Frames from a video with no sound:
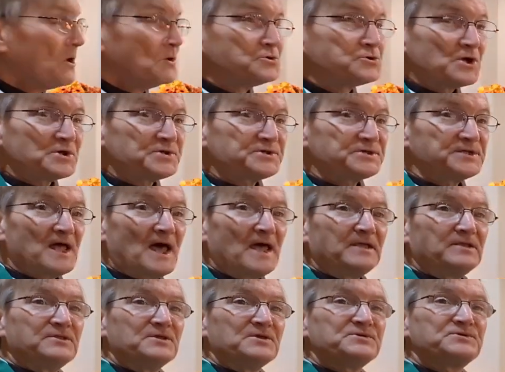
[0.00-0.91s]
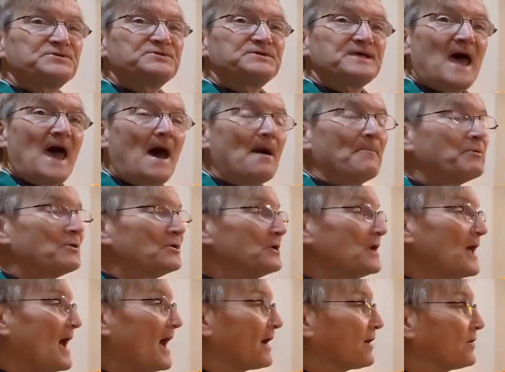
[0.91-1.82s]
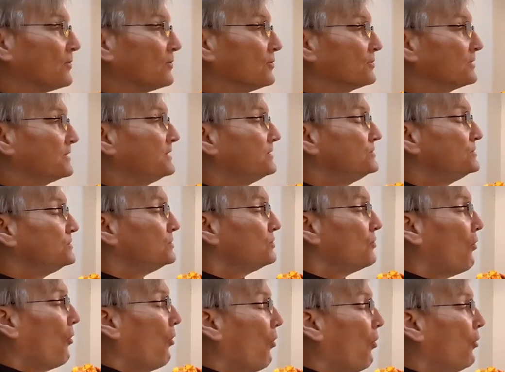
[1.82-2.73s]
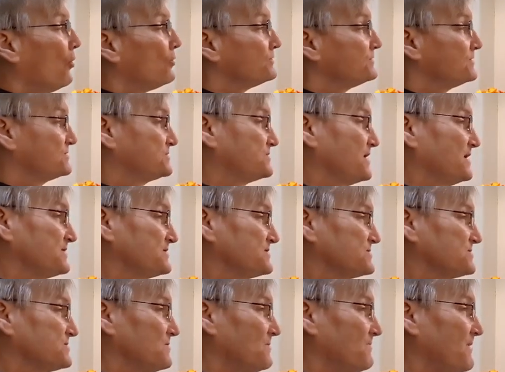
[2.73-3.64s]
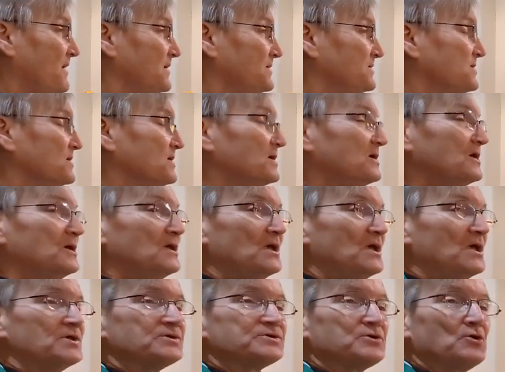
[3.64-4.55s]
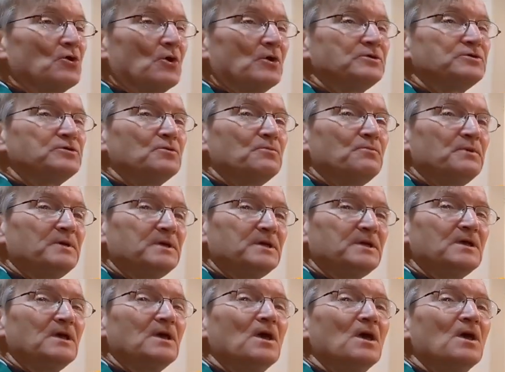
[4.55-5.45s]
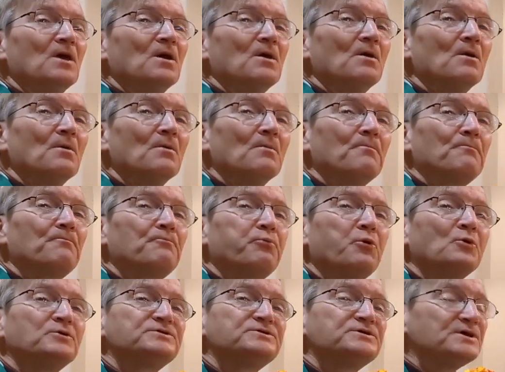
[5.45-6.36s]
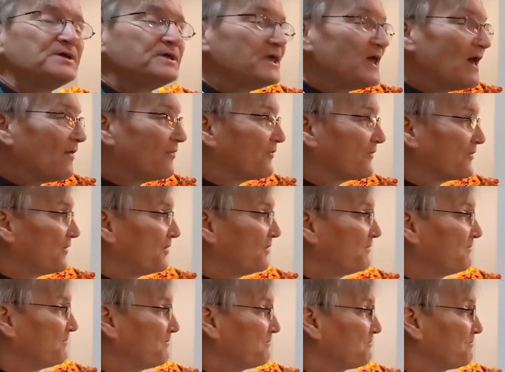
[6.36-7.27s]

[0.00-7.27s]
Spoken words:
just like this tabernacle in the Old Testament is going to be put together